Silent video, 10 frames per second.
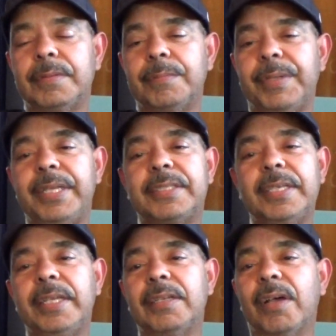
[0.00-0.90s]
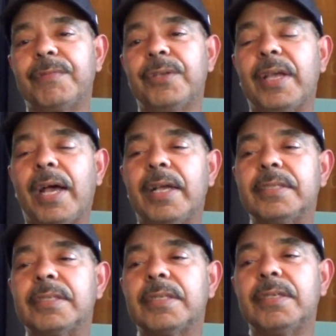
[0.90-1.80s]
BT, love you
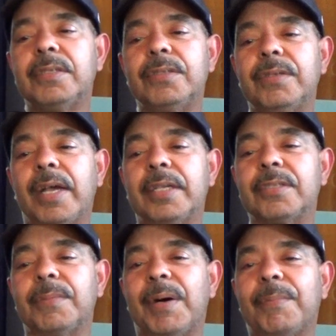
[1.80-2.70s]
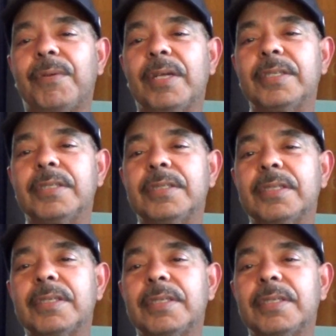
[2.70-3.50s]
guys. You guys are my brothers.